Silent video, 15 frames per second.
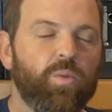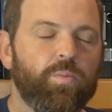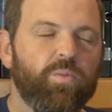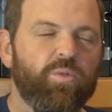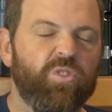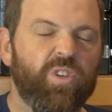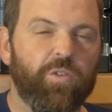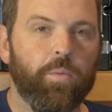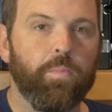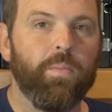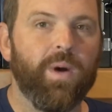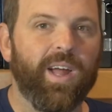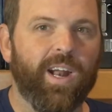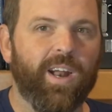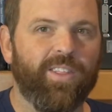shovel
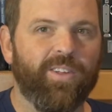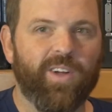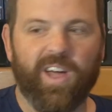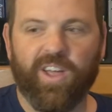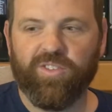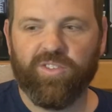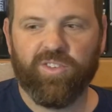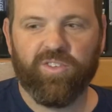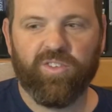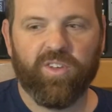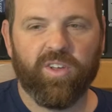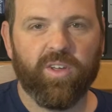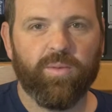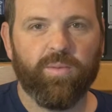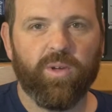mud out of their houses.
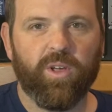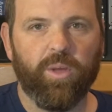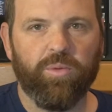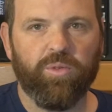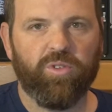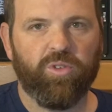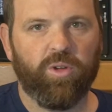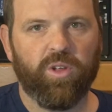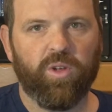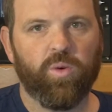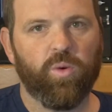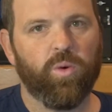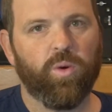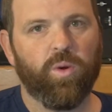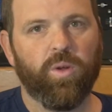Eclipse was totally
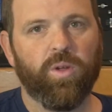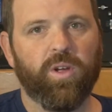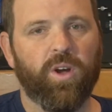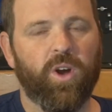cool.